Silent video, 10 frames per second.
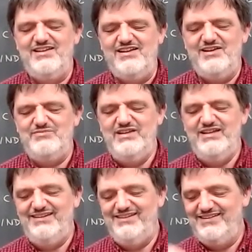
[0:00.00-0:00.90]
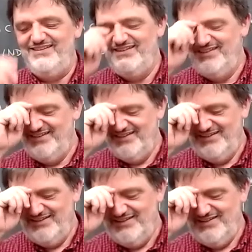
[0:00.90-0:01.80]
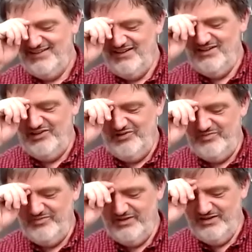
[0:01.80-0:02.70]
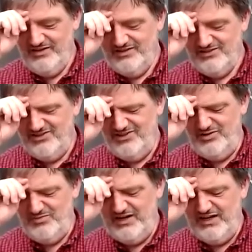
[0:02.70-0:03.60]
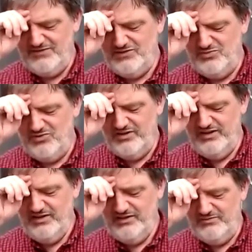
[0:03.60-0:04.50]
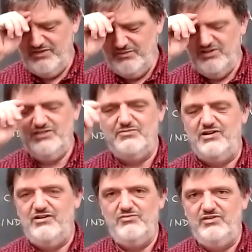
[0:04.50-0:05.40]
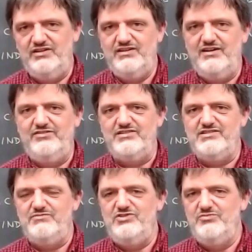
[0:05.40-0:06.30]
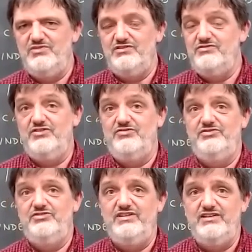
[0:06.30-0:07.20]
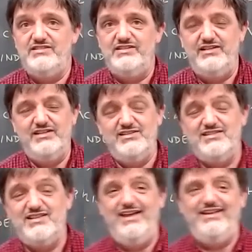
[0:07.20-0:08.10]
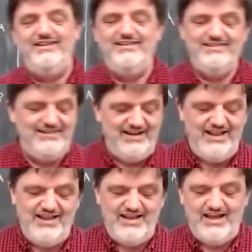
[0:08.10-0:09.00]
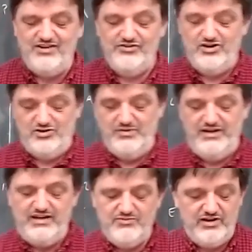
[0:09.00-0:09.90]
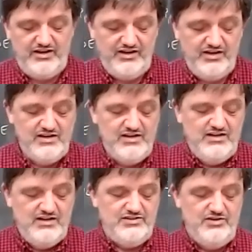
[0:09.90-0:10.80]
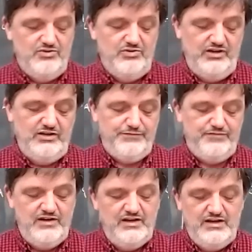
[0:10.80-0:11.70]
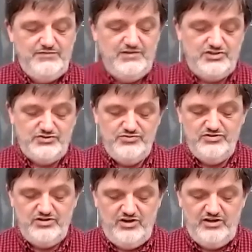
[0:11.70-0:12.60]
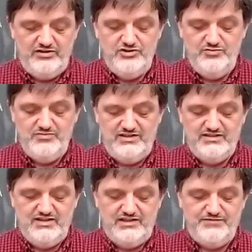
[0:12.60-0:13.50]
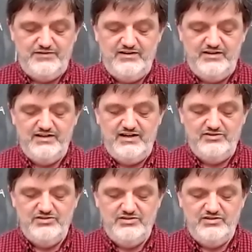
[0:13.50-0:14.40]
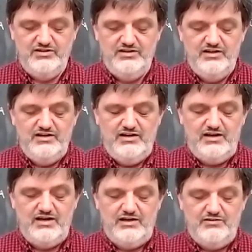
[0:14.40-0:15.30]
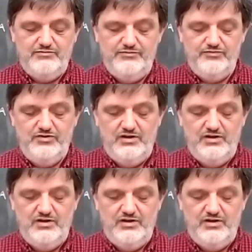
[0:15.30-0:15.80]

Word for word: I mean, um, so that you might have to worry. Maybe tomorrow we'll encounter some humans who don't do these things. I, I don't know. But anyway, so if if it's true that all humans thus far encountered have,